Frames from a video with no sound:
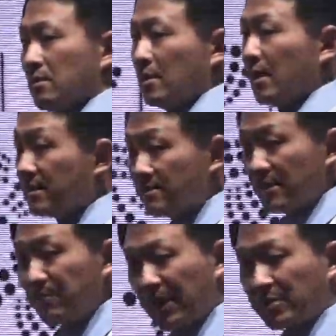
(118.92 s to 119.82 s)
And the
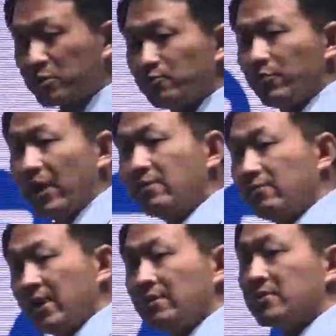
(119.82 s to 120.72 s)
mechanism is very,
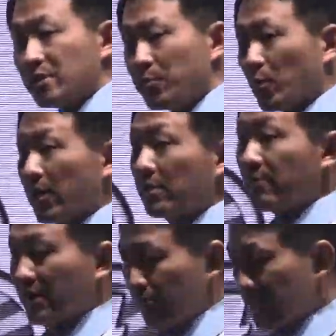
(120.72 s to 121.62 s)
very simple and
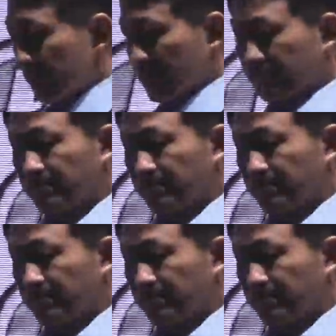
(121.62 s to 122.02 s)
very risky.